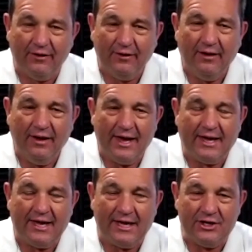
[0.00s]
It can
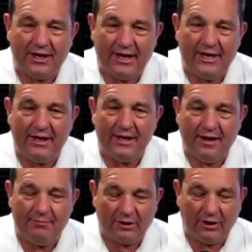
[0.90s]
get you to income
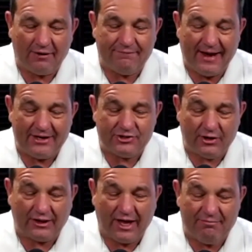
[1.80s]
a lot faster and
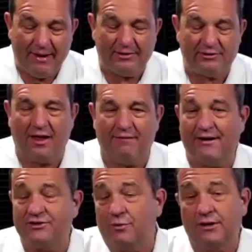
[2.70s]
life balance a lot
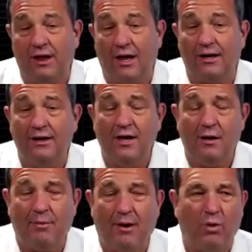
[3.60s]
faster
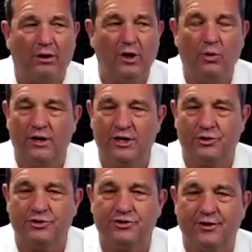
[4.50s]
but while lowering your
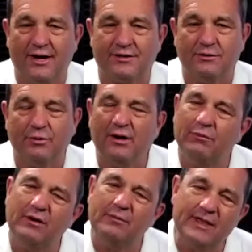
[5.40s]
stress. Would
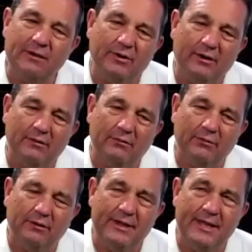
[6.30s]
it
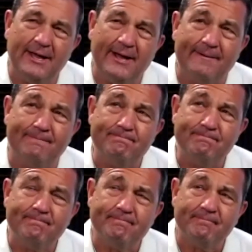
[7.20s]
be
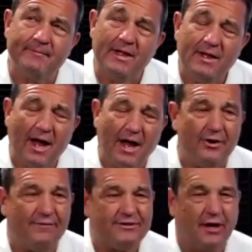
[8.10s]
I don't know if
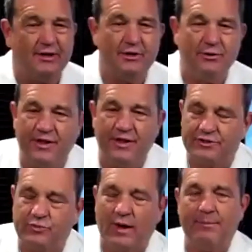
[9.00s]
it's odd to you to think this
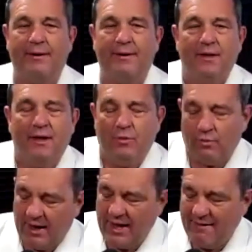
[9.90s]
way, but when
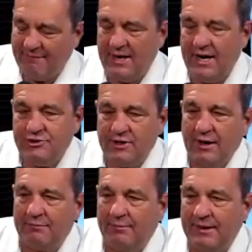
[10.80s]
I have an agent come
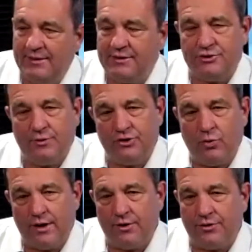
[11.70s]
to me that's doing
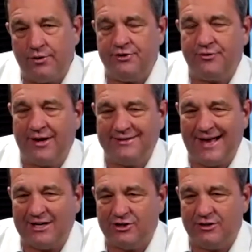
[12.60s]
20 or 30
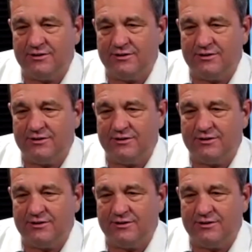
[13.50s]
transactions